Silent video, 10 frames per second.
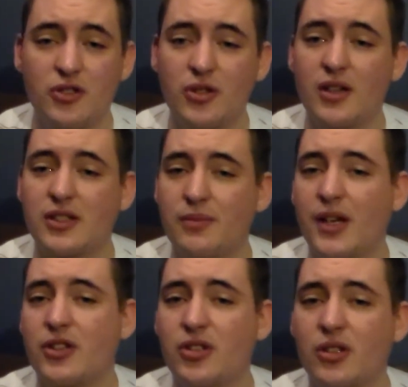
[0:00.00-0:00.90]
just to
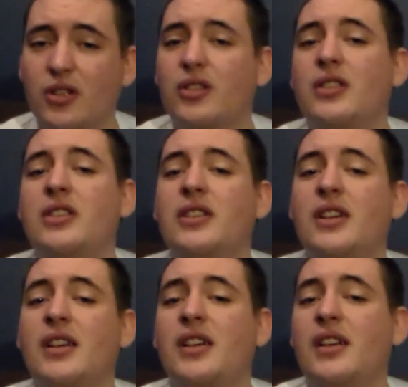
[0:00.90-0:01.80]
make sure
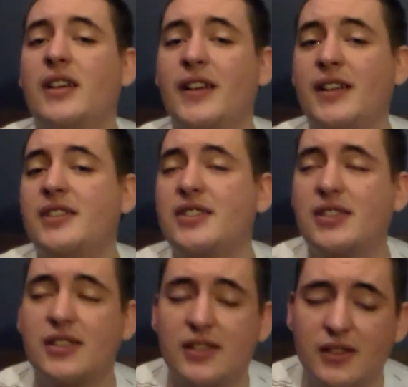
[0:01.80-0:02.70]

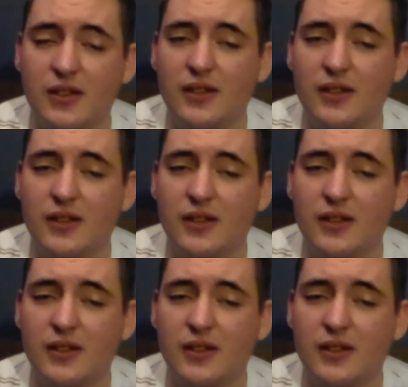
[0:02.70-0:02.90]
it's